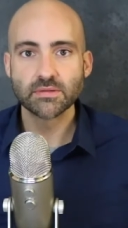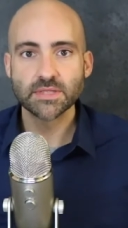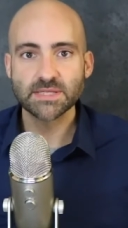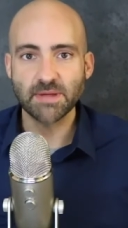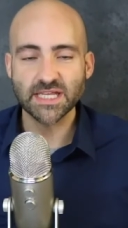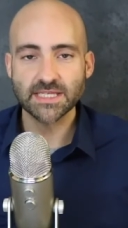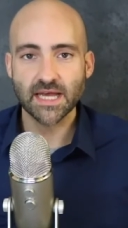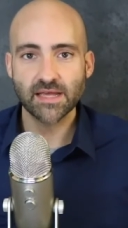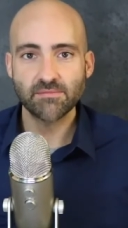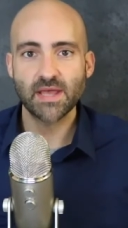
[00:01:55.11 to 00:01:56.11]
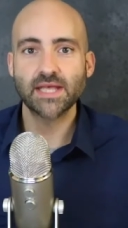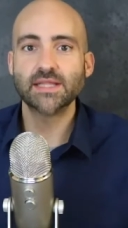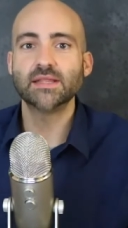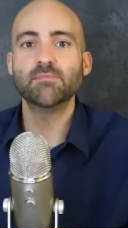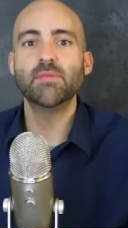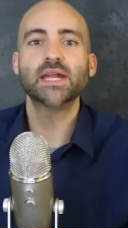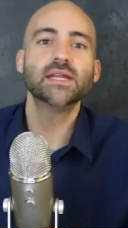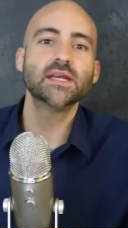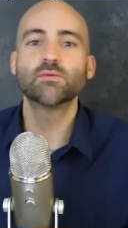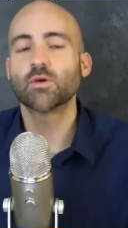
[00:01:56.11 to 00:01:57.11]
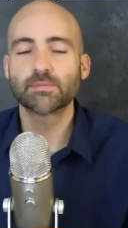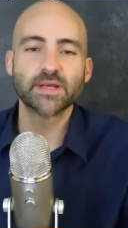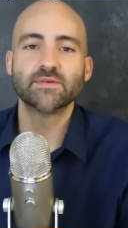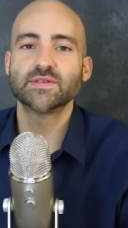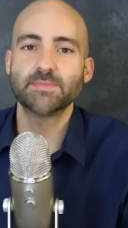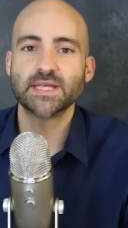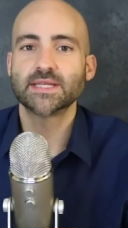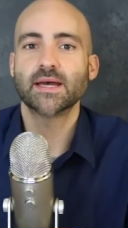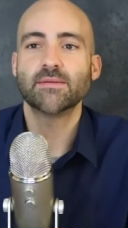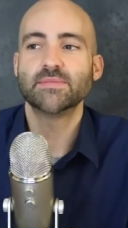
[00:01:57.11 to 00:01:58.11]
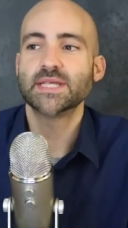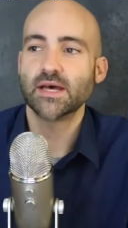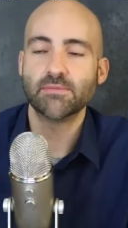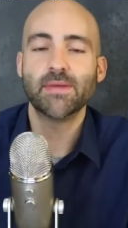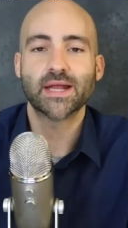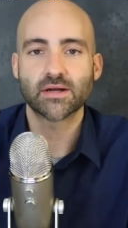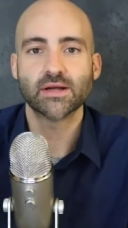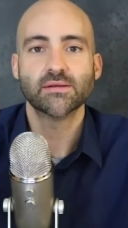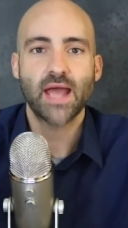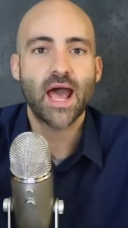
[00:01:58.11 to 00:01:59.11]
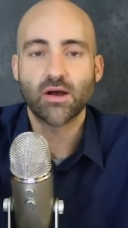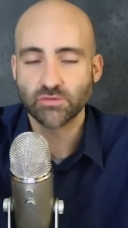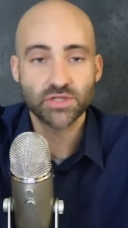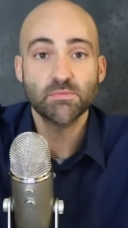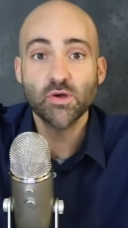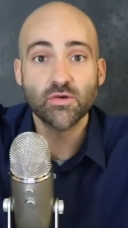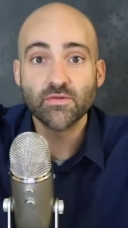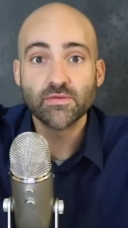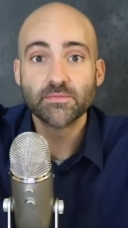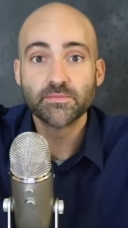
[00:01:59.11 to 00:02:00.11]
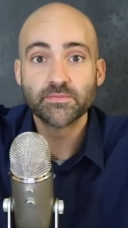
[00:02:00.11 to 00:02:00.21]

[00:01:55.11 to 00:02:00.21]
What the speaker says: space-time, and then the bending and warping of space-time tell matter how to move.